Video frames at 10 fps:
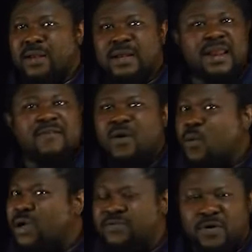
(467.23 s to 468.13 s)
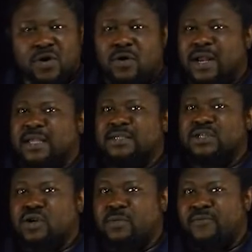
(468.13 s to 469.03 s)
They never worked for the
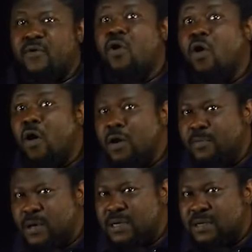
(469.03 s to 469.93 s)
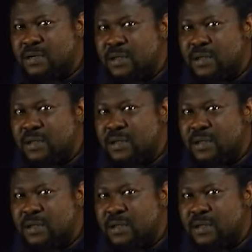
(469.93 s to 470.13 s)
organization before. Onboarding.